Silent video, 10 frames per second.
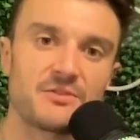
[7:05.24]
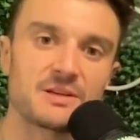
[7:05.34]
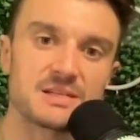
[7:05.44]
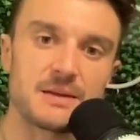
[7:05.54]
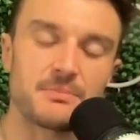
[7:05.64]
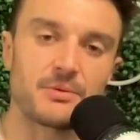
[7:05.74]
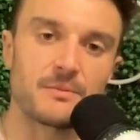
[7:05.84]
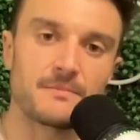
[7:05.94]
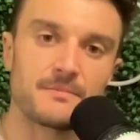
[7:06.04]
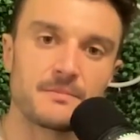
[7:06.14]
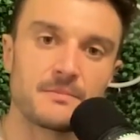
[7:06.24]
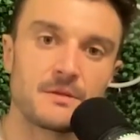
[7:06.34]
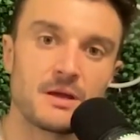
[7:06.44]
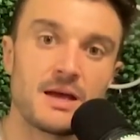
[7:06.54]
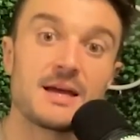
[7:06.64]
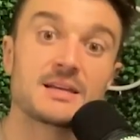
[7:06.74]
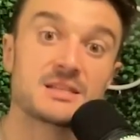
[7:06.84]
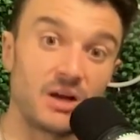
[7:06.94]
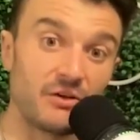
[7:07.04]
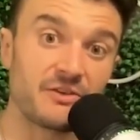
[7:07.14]
for an example.
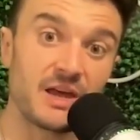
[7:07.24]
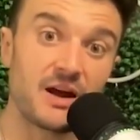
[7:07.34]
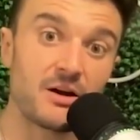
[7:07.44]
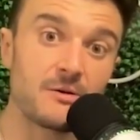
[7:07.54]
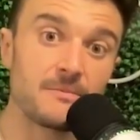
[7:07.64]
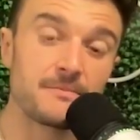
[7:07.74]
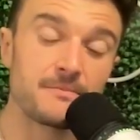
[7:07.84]
Self-care